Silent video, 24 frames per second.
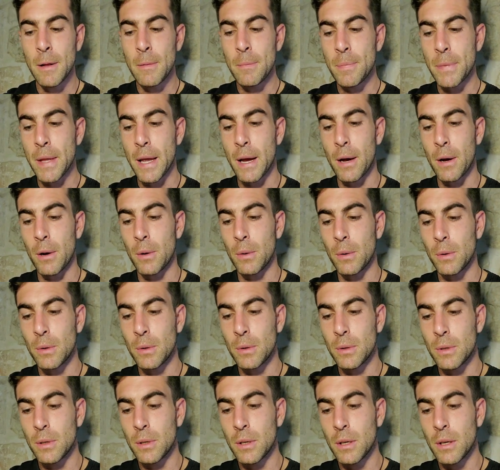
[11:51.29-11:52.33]
Now,
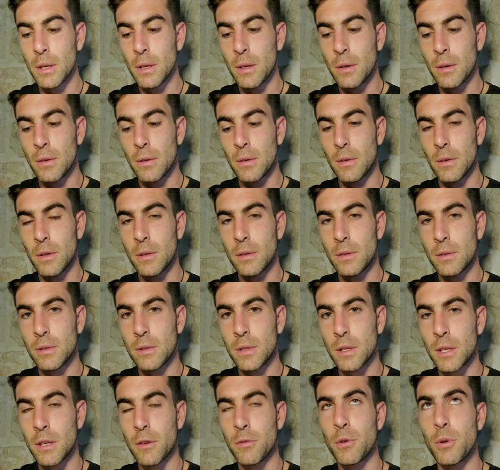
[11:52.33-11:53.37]

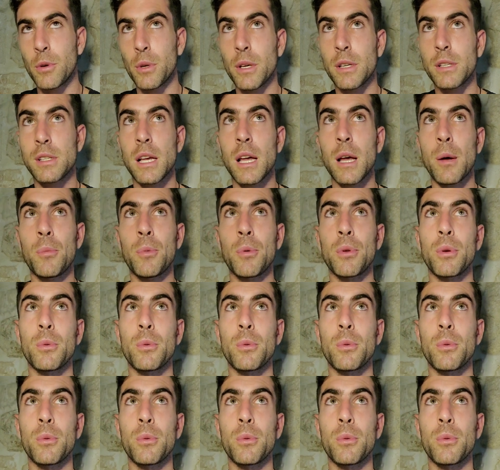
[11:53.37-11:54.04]
to give you an example,